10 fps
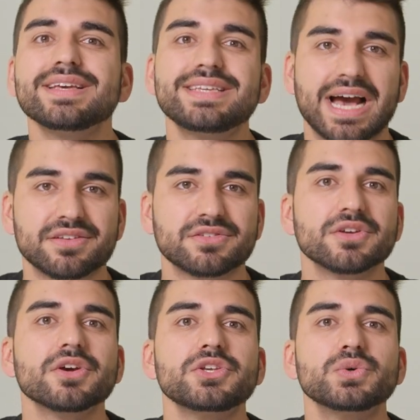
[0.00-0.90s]
Yes,
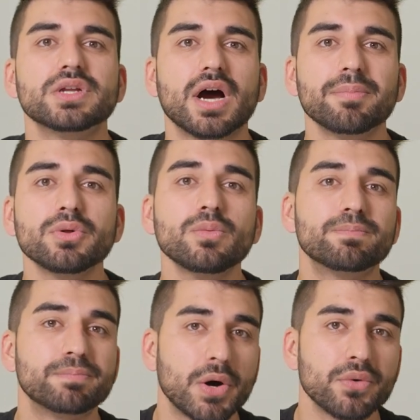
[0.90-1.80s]
you can
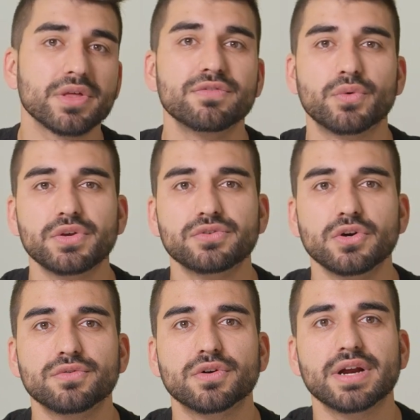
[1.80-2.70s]
upload both a
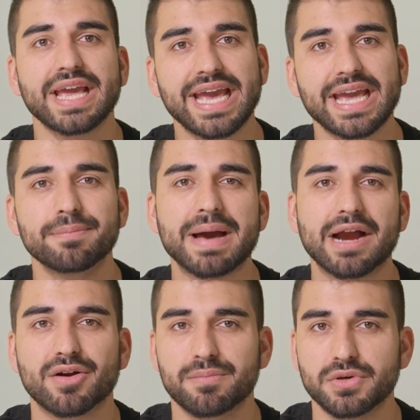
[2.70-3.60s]
voiceover and
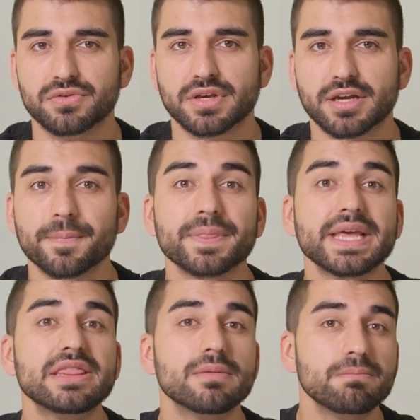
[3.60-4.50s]
background music.
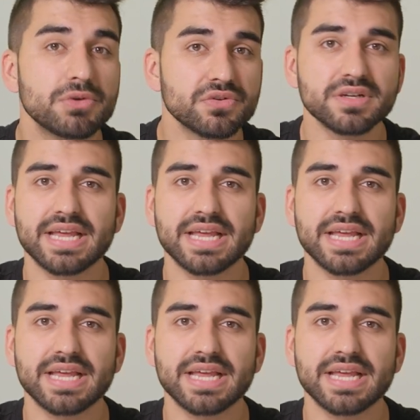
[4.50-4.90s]
In the Music